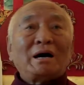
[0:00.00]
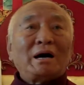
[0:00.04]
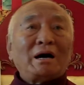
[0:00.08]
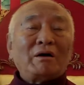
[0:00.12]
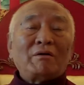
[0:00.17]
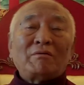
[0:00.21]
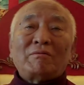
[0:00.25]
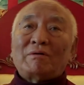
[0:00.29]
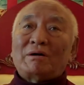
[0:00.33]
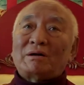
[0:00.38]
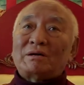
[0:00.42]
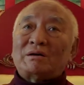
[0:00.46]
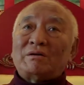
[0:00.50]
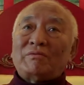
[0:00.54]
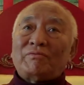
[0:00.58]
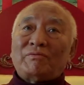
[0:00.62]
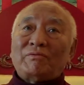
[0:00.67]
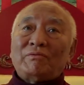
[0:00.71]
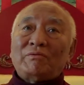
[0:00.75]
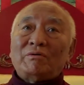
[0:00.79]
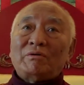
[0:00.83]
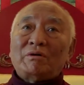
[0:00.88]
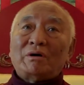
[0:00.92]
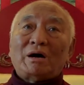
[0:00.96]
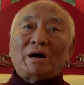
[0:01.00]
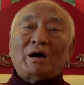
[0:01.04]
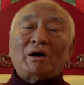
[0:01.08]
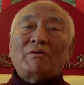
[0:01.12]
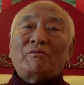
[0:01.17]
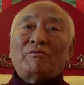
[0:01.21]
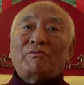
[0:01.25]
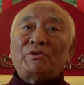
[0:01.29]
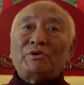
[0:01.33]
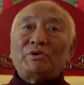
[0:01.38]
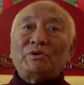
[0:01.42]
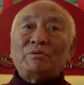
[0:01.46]
How wonderful,
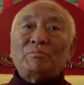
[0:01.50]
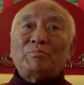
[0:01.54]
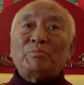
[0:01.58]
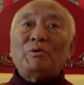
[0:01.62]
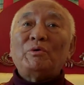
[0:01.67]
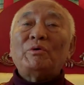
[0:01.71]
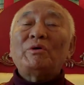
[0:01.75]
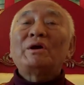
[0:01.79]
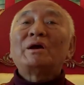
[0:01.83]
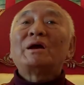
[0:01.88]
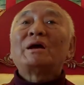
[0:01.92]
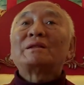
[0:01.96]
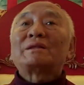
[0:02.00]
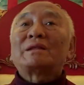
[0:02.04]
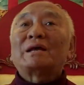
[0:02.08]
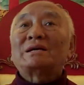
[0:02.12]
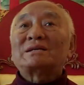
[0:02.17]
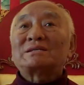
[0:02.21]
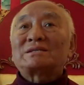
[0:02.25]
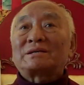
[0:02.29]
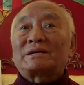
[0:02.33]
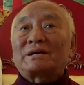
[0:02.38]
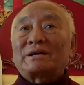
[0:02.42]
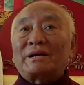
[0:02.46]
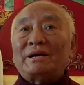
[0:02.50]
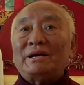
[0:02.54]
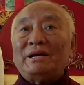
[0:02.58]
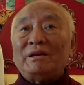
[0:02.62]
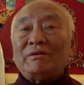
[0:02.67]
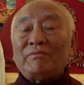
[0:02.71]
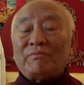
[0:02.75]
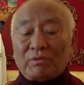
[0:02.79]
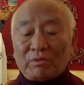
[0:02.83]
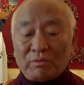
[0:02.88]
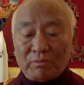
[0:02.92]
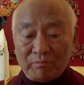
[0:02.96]
how beautiful, thanks
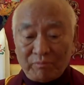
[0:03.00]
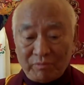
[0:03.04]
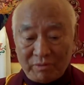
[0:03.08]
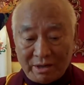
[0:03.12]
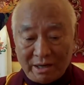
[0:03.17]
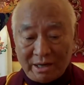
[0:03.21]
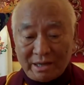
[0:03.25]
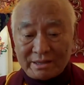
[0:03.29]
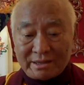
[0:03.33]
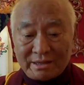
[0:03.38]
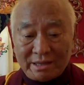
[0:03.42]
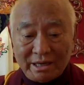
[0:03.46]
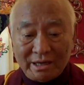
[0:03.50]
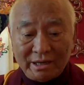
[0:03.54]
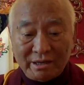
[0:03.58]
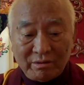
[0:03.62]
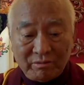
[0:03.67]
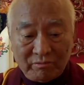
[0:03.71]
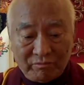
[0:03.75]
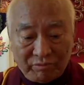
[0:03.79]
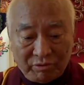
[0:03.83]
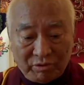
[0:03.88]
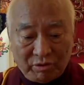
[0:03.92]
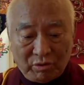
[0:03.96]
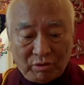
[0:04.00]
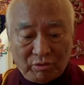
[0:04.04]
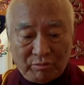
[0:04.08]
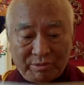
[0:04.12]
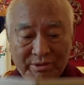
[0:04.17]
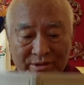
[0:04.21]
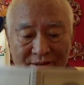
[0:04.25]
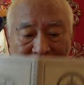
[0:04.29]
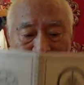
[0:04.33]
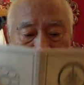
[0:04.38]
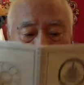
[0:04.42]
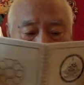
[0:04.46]
grateful, and then follow
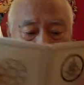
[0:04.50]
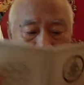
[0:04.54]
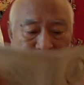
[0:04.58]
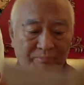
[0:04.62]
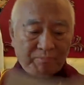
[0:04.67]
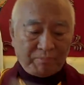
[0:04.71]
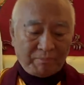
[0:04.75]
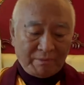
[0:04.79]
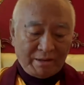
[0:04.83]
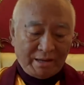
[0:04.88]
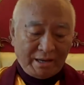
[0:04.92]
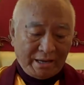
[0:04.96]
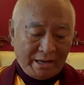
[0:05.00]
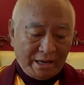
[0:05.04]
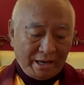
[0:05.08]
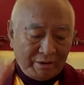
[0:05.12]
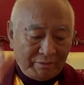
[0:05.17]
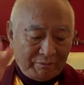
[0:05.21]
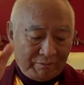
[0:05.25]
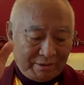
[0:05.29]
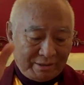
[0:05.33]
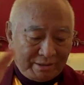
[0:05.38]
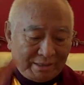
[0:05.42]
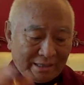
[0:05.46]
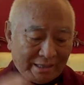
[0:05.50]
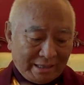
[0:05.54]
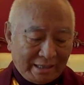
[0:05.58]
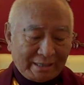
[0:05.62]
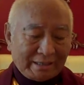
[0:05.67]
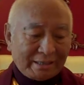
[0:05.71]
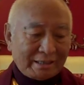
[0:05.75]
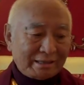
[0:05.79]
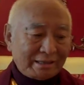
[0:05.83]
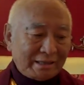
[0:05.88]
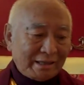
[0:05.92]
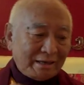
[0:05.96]
with that. And with
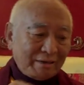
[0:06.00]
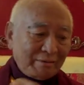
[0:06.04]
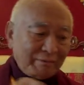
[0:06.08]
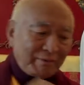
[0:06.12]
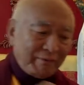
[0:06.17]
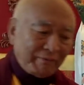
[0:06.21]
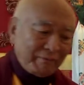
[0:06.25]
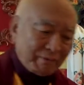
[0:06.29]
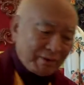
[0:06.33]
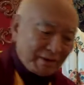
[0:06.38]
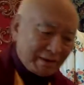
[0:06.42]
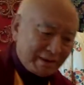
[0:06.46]
that, then